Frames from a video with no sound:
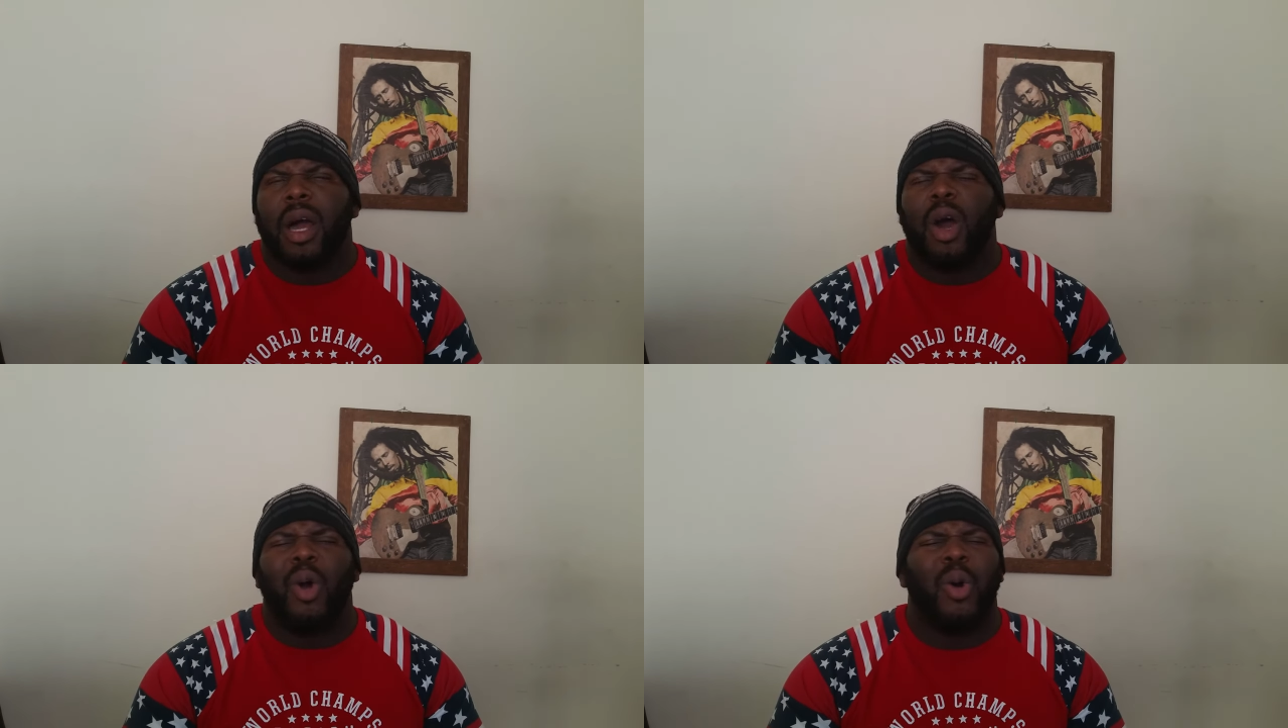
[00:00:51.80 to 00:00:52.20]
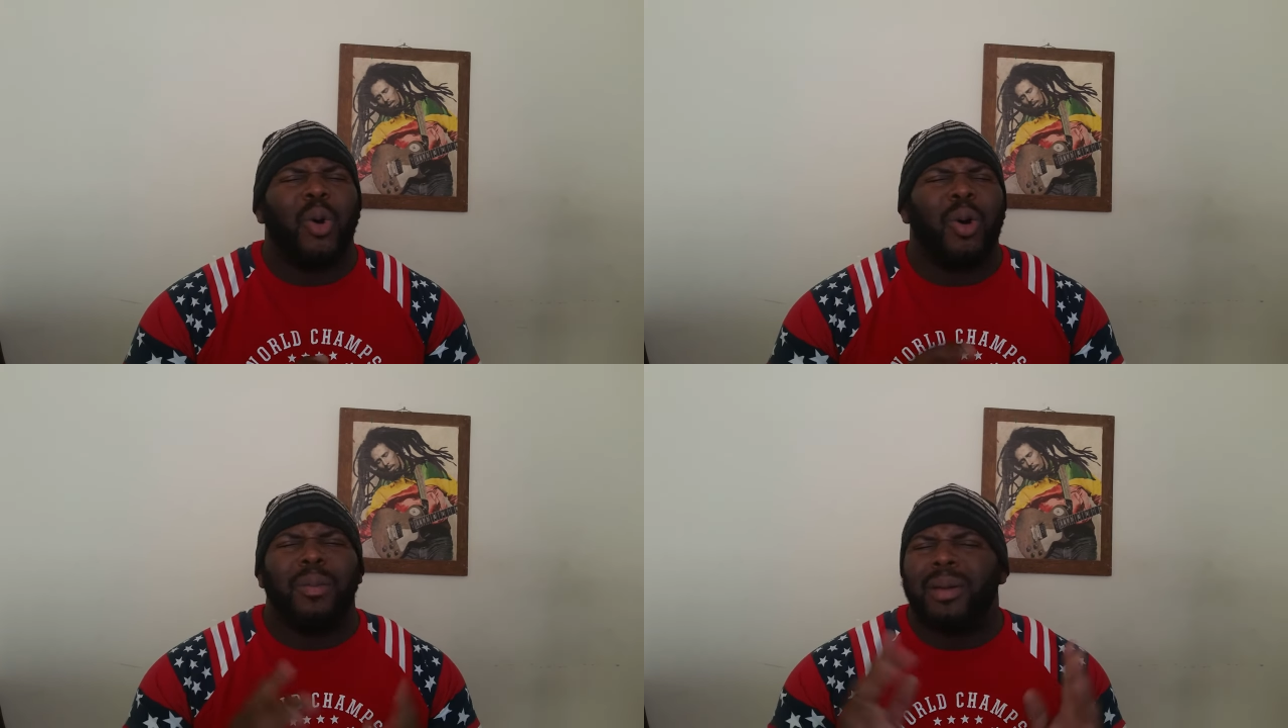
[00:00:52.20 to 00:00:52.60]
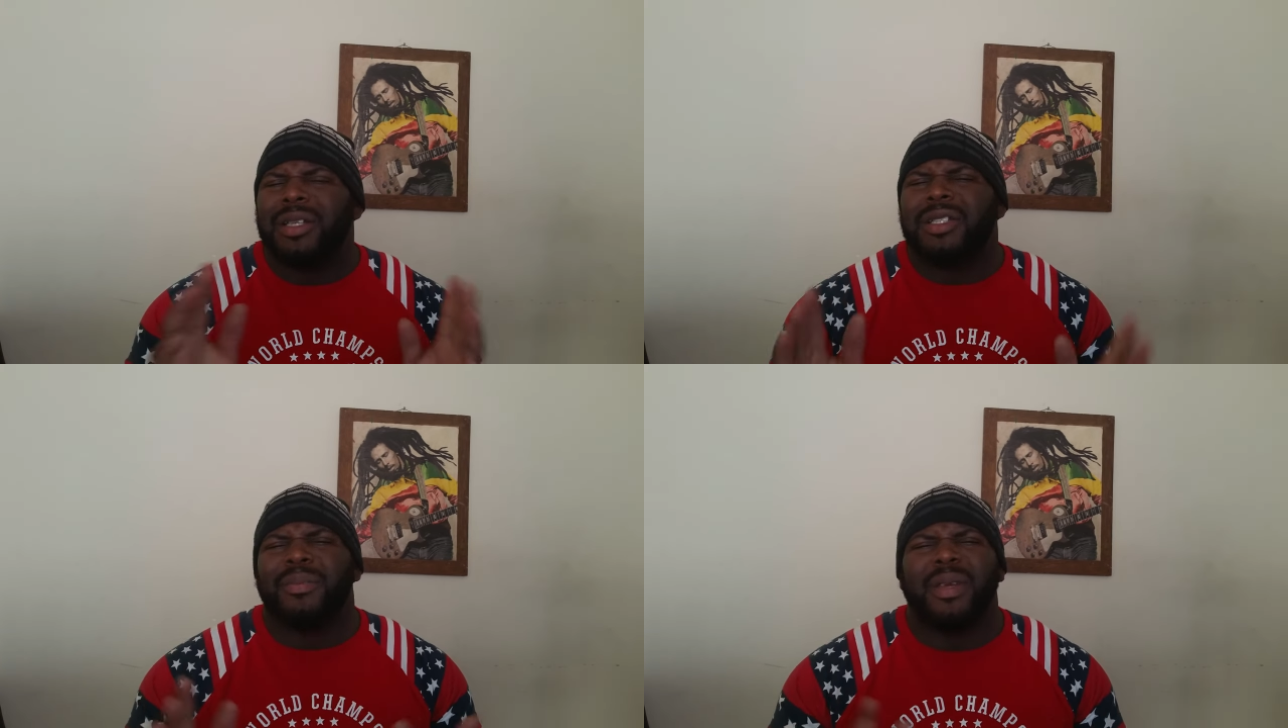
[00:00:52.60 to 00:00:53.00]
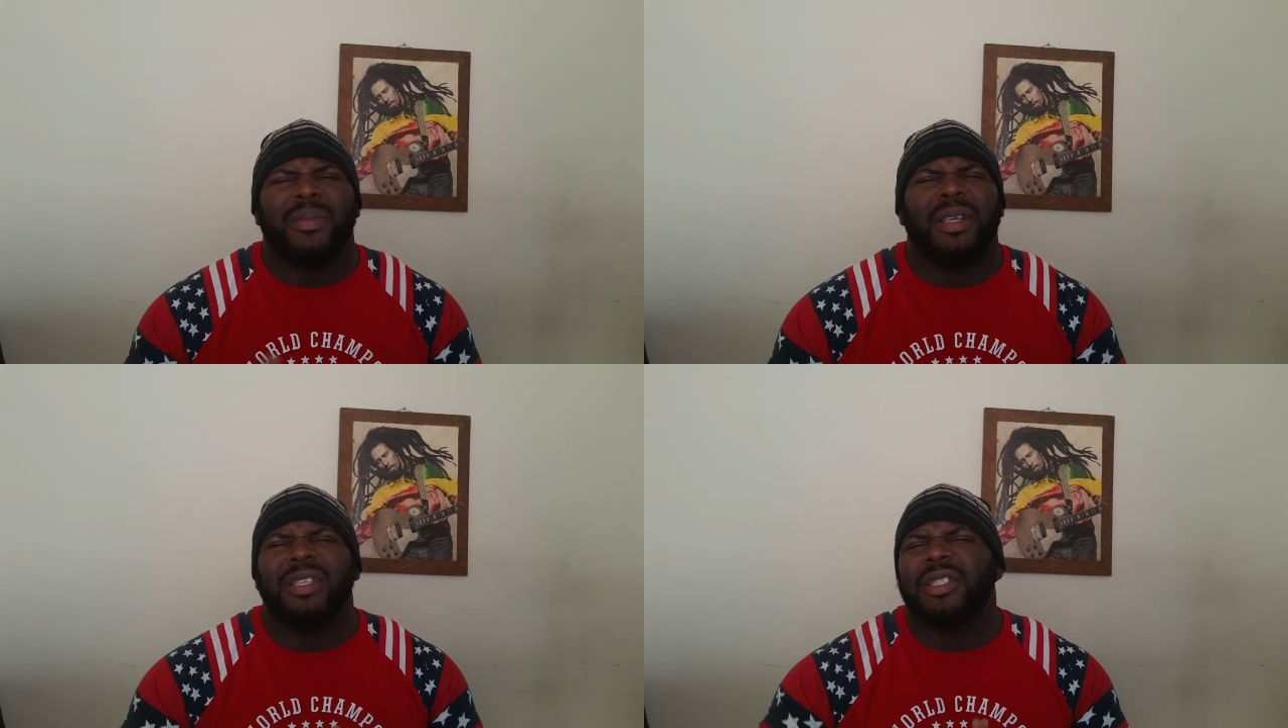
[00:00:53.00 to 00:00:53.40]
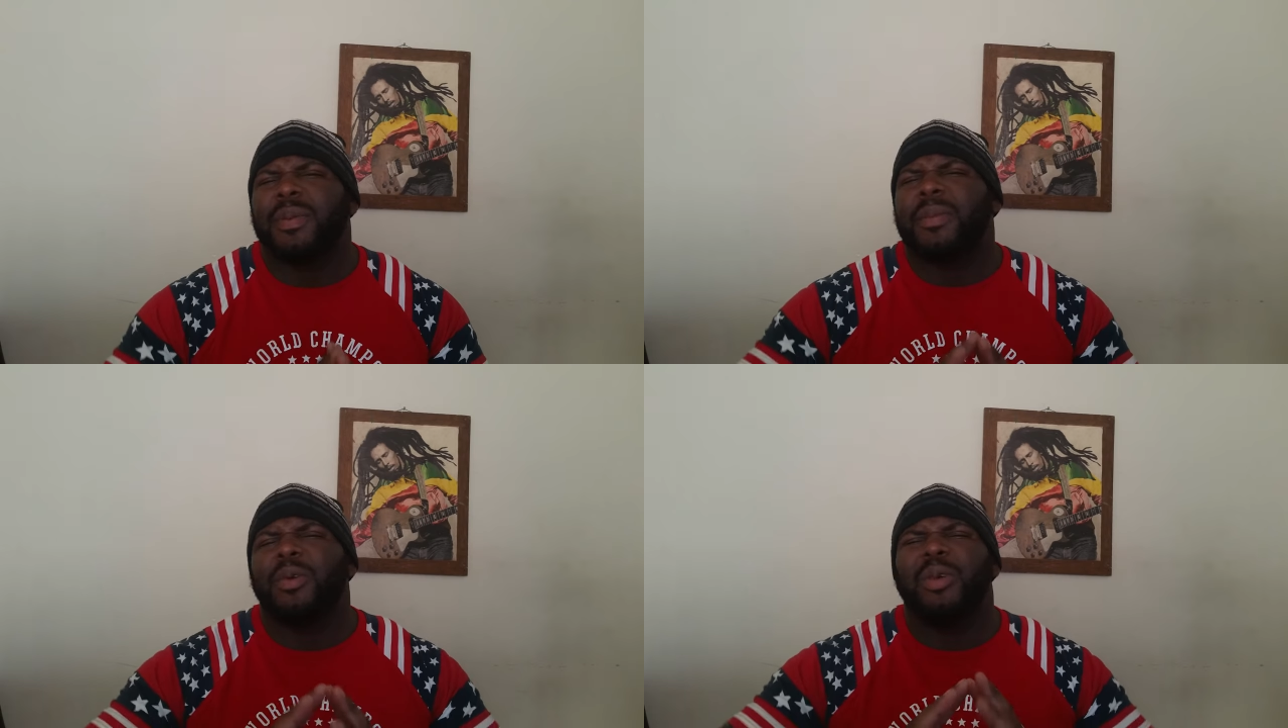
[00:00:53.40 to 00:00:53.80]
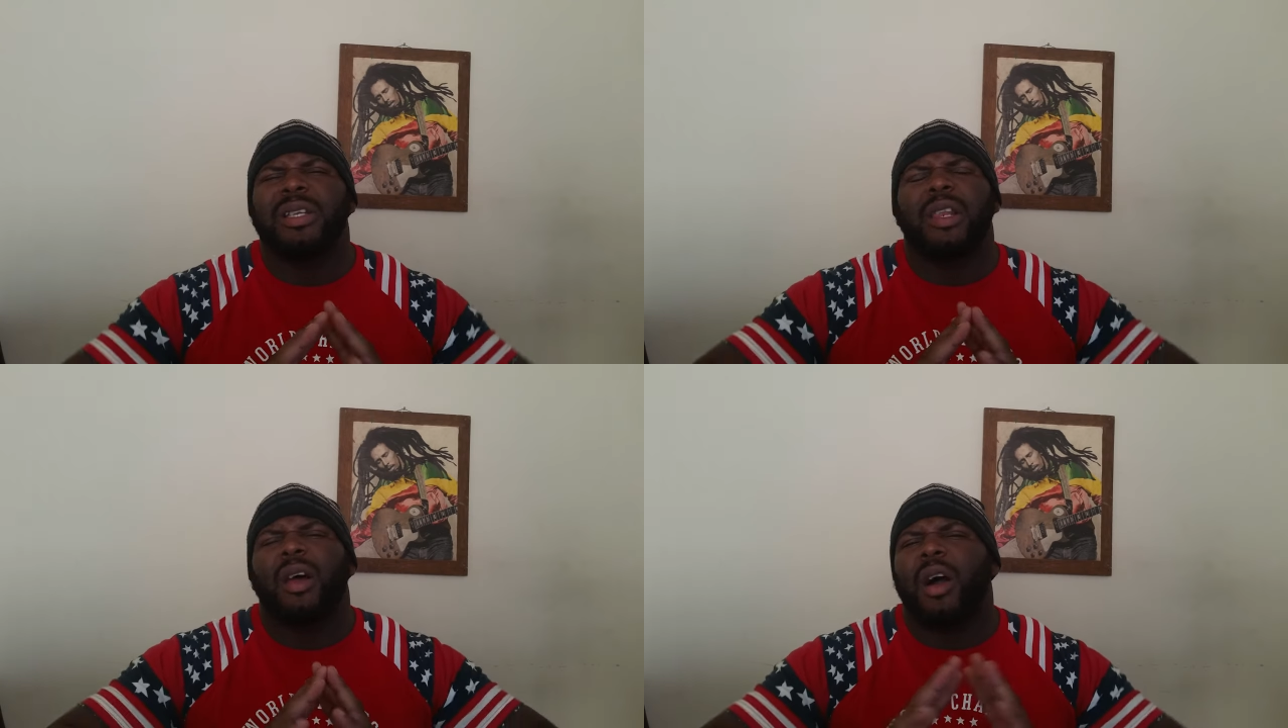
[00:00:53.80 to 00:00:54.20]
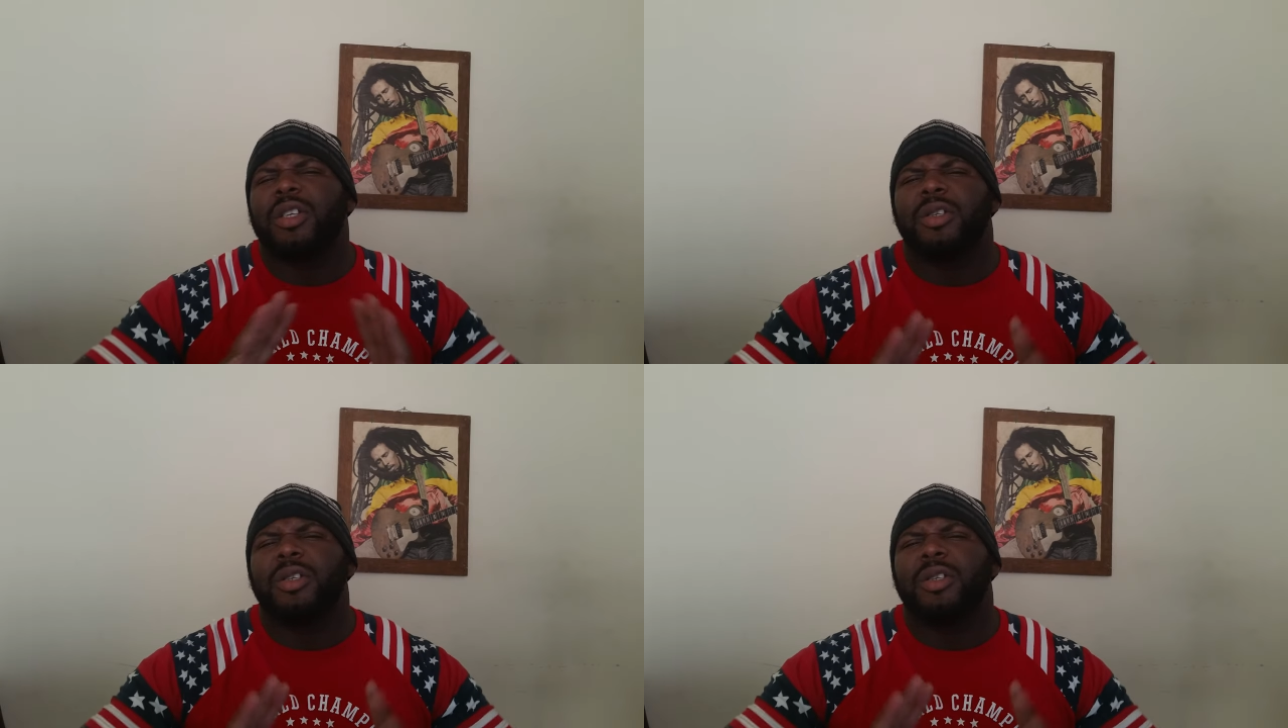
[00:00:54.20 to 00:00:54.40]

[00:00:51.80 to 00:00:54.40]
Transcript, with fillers: a whole bunch of people and just people with large